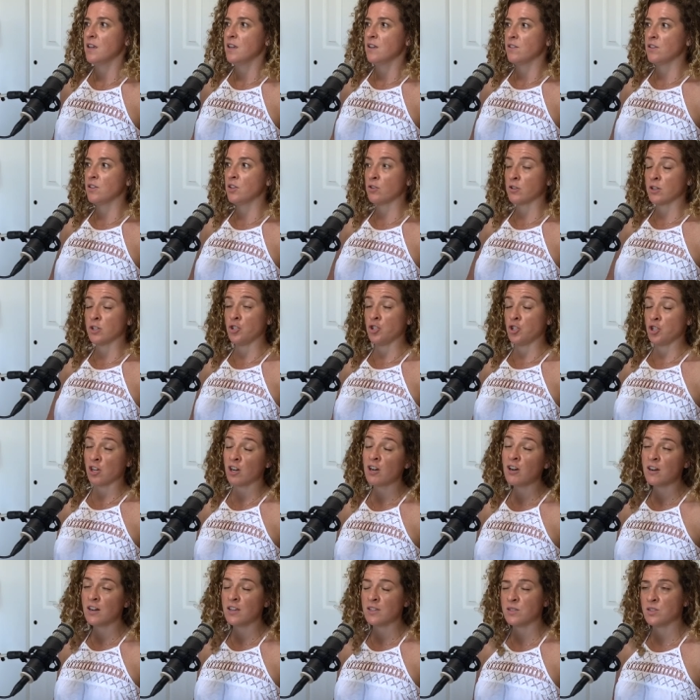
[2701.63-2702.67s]
you're a
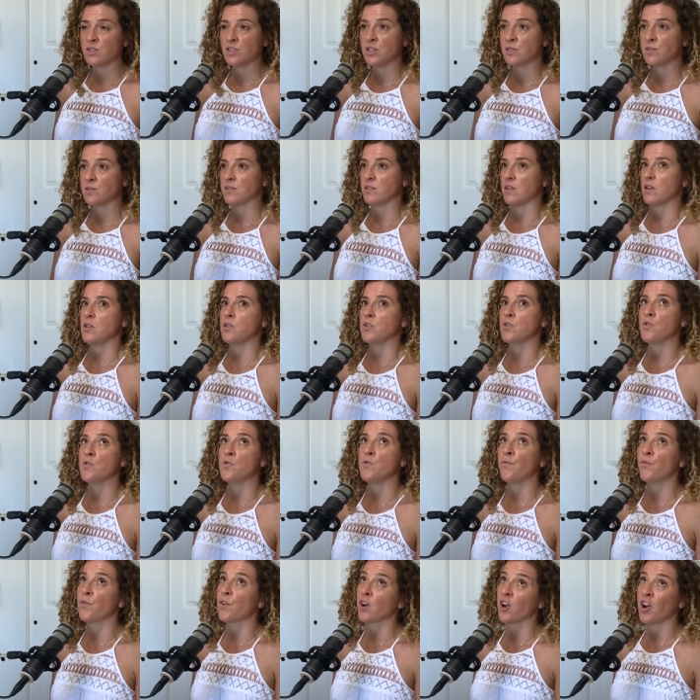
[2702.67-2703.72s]
jerk. It's just you
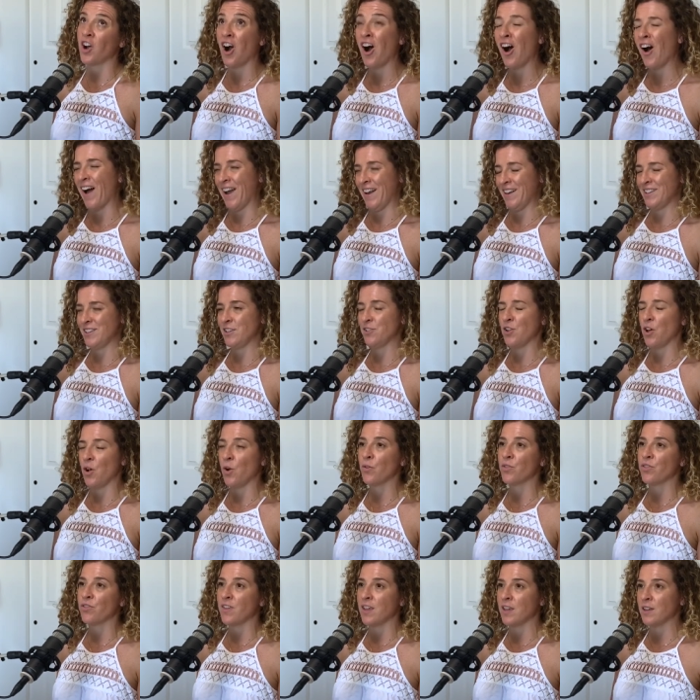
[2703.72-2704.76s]
forgot, you know,
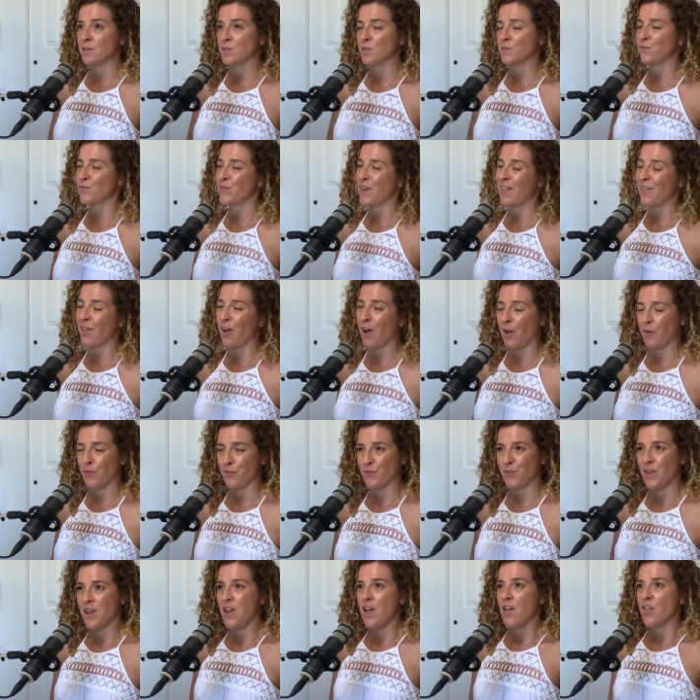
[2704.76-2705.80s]
mm-hmm. things fell off
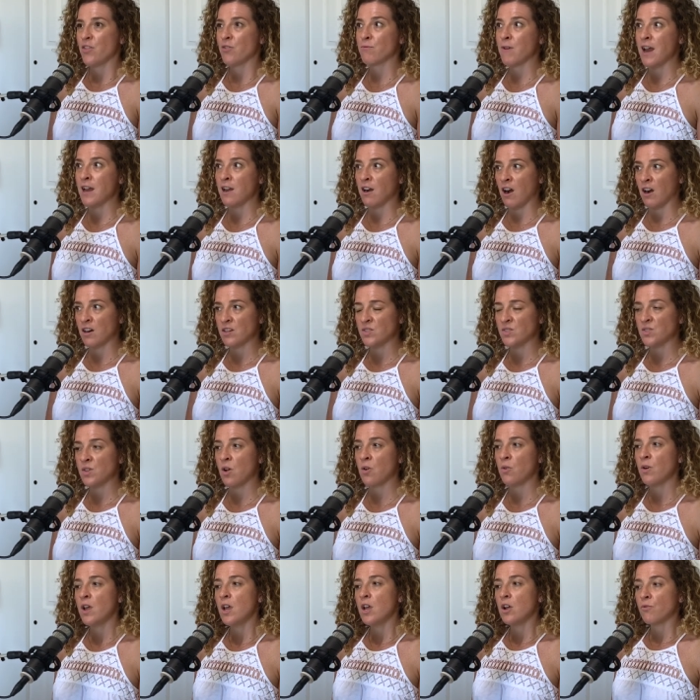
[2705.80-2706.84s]
the radar.
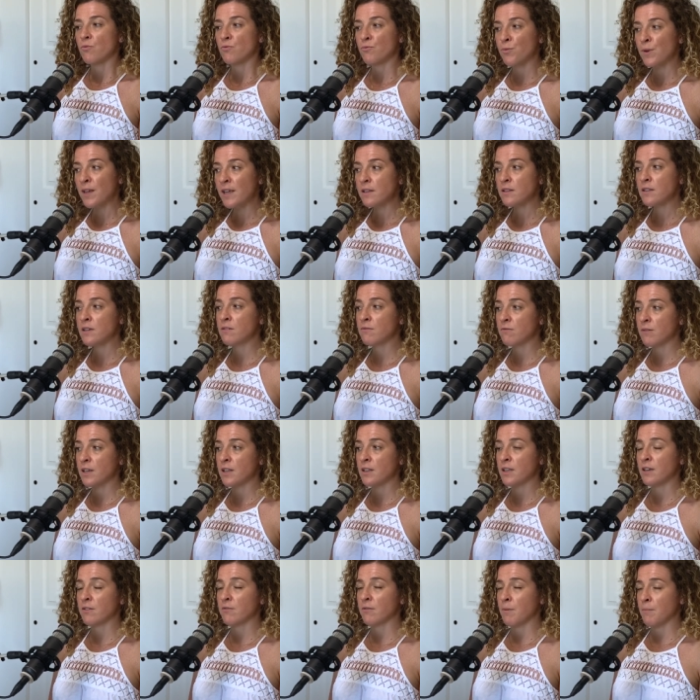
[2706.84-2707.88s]
So, really,
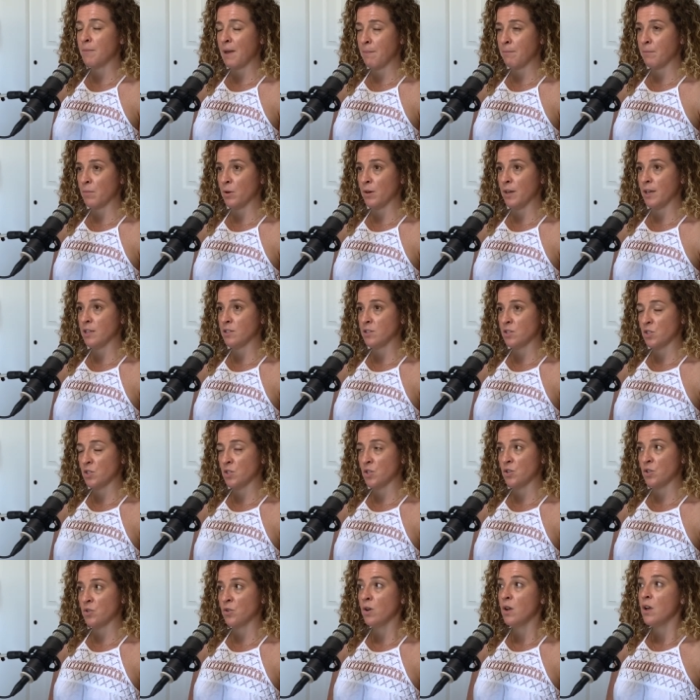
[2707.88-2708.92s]
really remembering
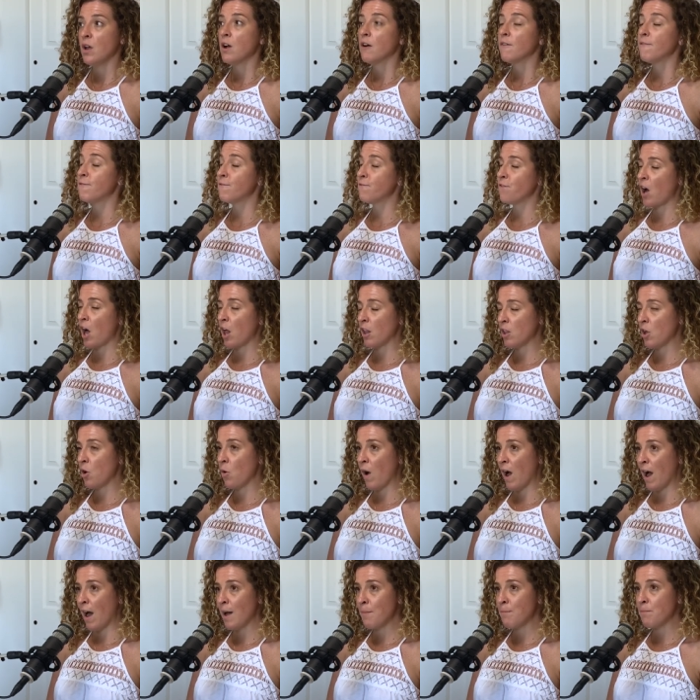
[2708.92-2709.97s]
to follow
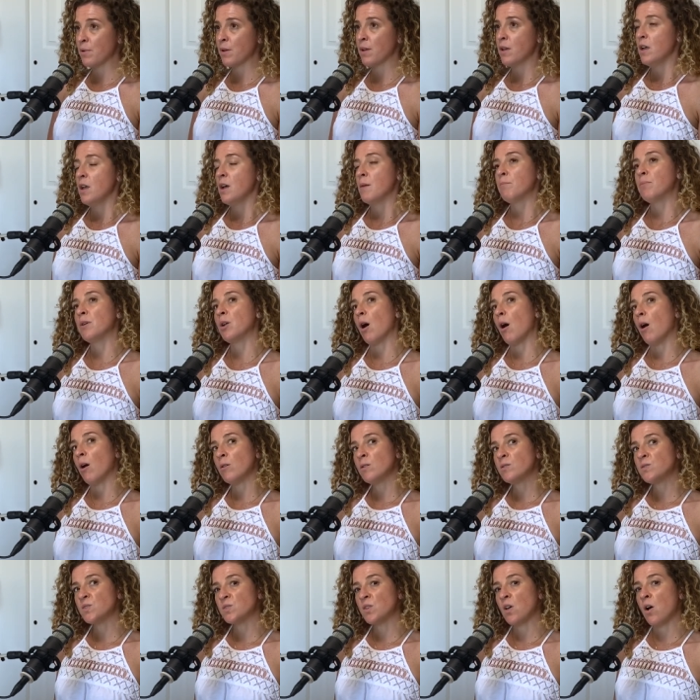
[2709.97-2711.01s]
up, but
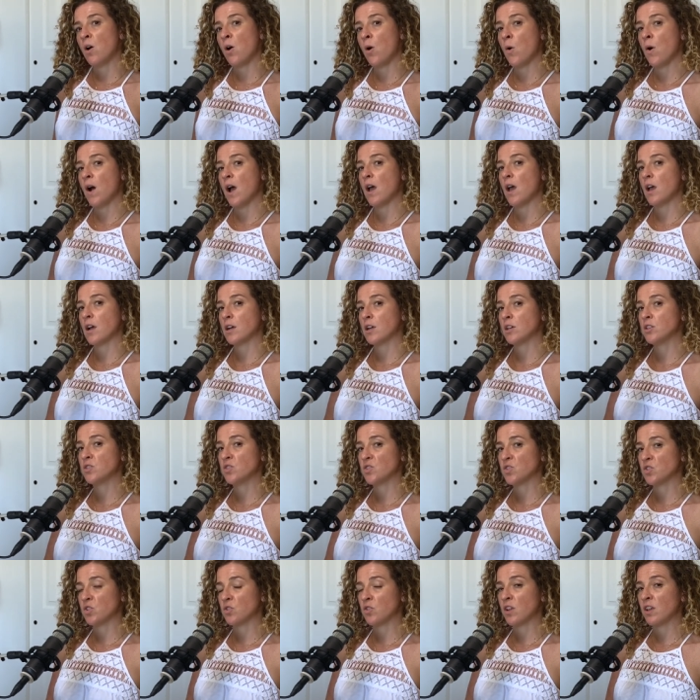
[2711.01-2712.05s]
also
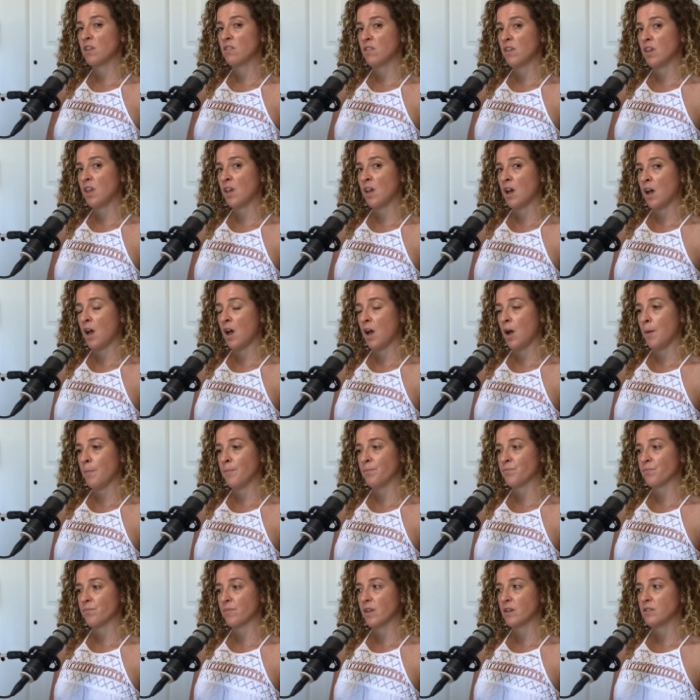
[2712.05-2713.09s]
concerning the
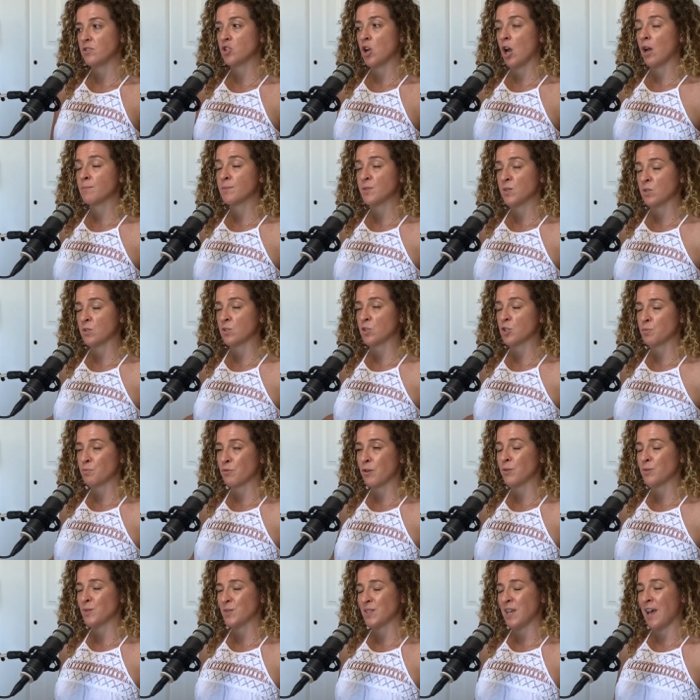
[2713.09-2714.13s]
um, job search
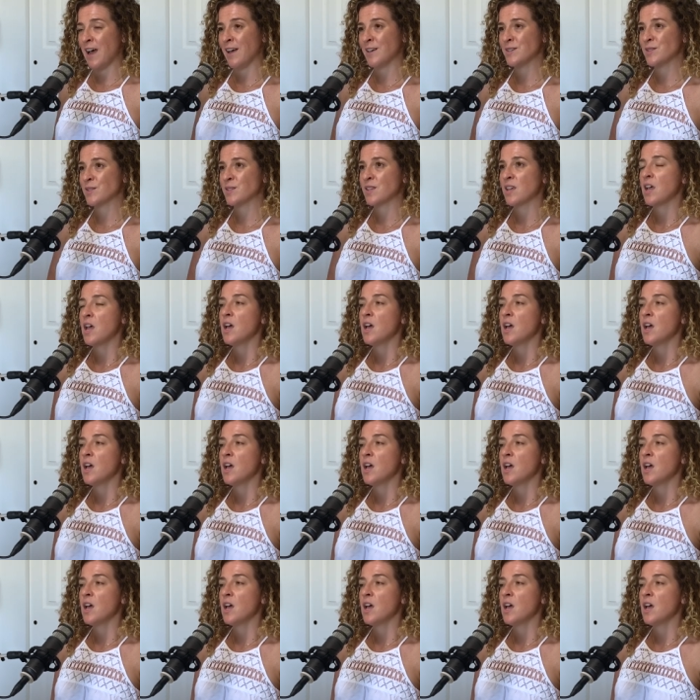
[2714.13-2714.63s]
process,